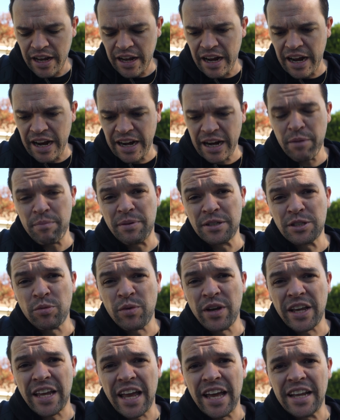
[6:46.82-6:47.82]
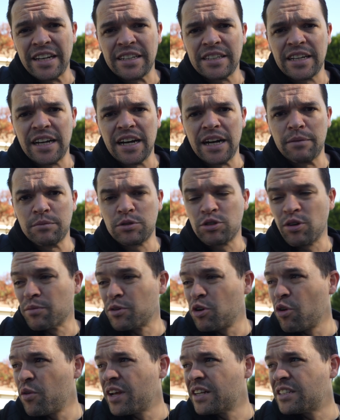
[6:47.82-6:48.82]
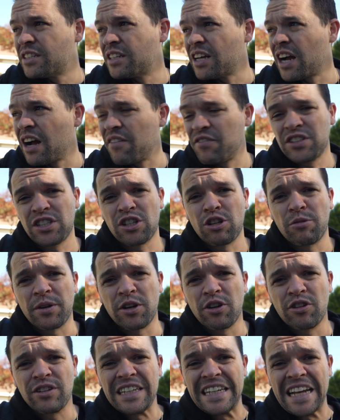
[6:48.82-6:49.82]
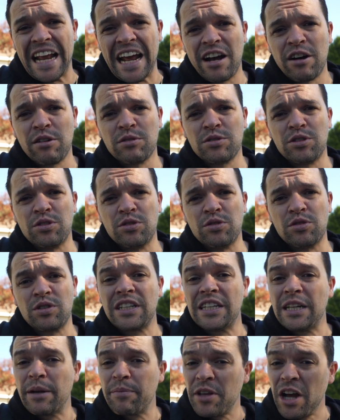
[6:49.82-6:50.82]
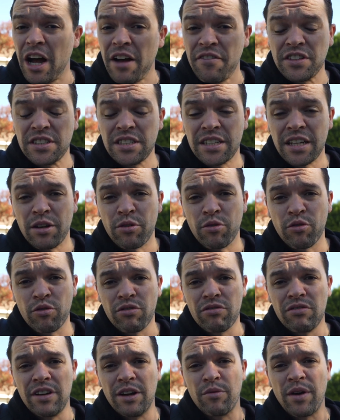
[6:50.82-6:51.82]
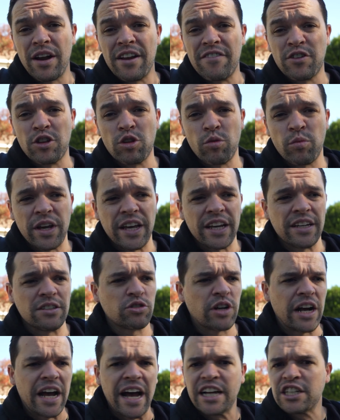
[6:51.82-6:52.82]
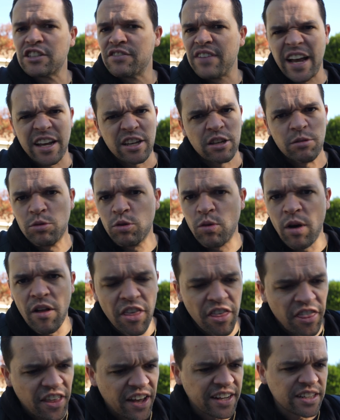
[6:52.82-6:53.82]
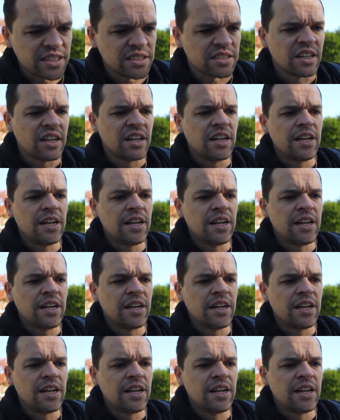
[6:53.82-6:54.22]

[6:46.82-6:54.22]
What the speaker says: I got a busy weekend, so I'm going to the office a little bit early now to clean up the office, getting it ready for the week, trash, vacuum, do all the things.